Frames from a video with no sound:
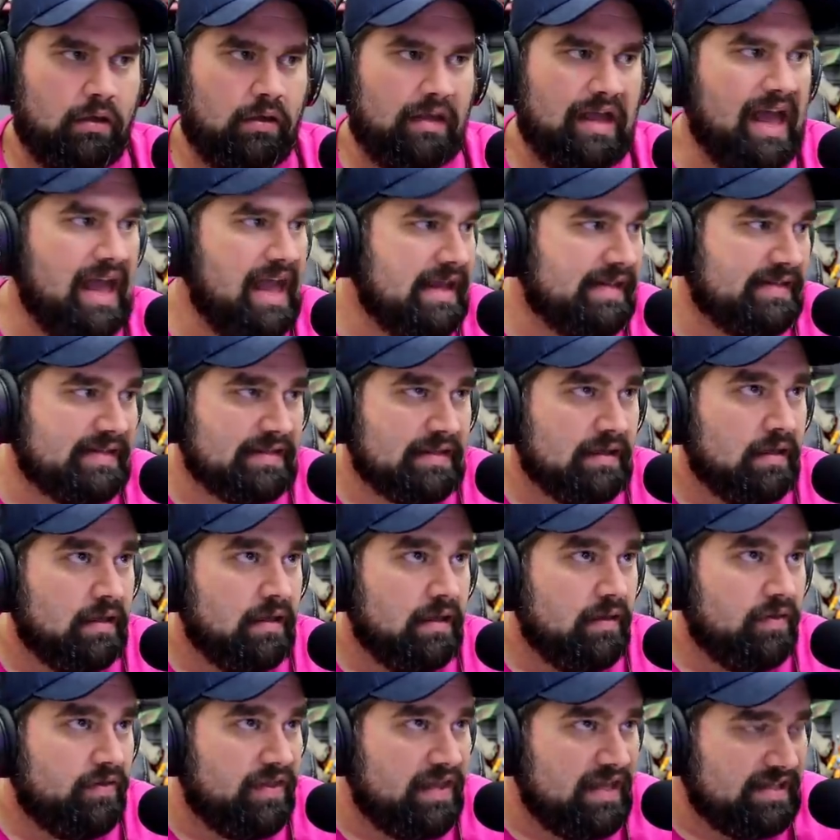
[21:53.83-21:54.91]
Guys,
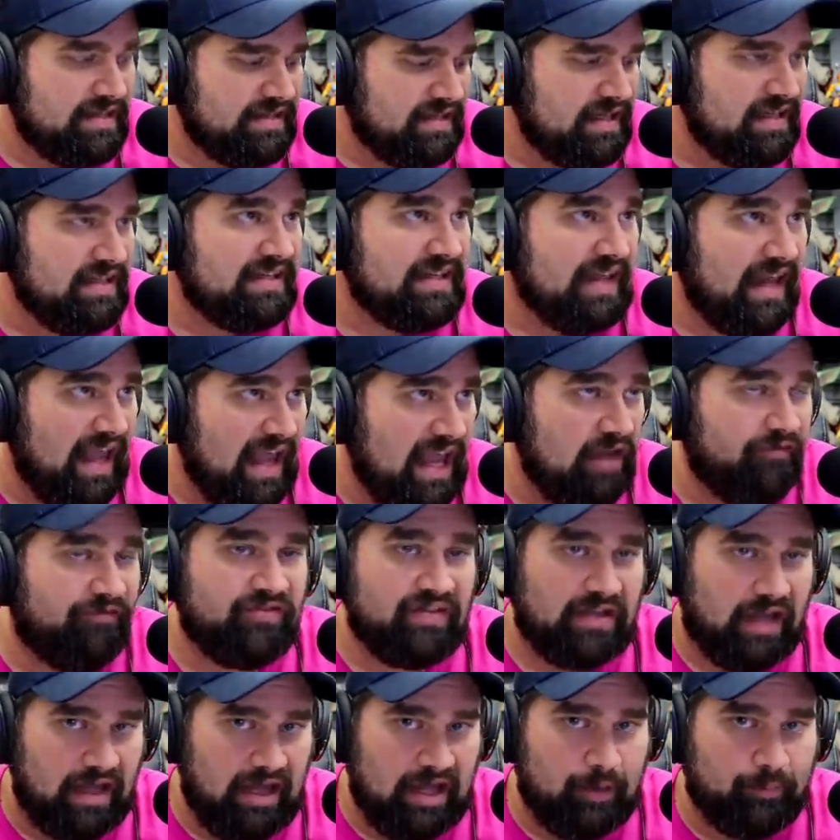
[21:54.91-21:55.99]
this is
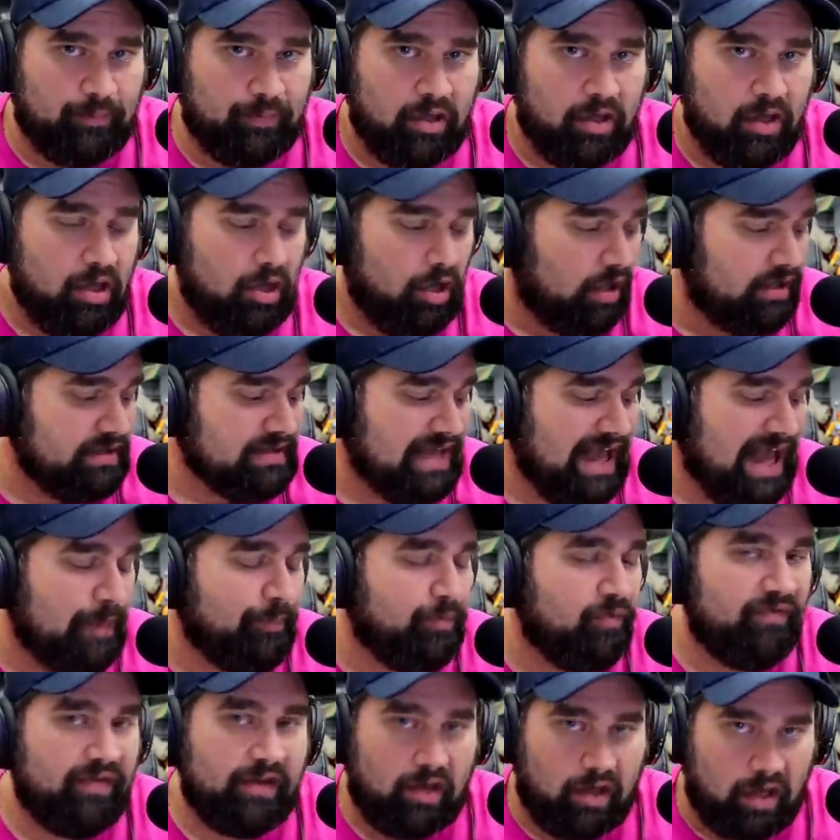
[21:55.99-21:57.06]
effed up. On
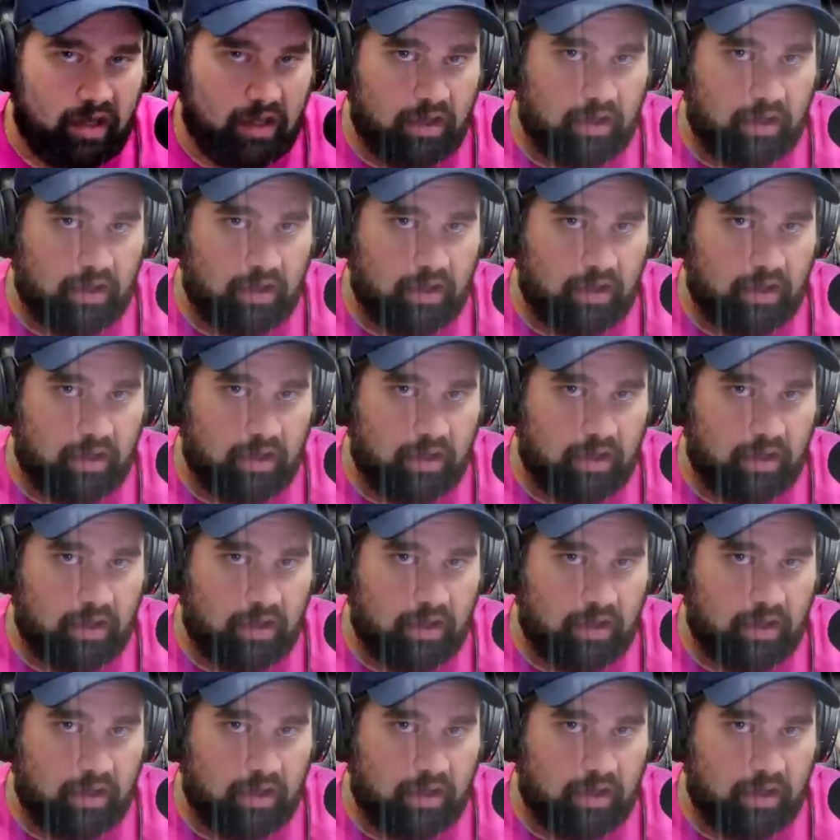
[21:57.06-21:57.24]
top of it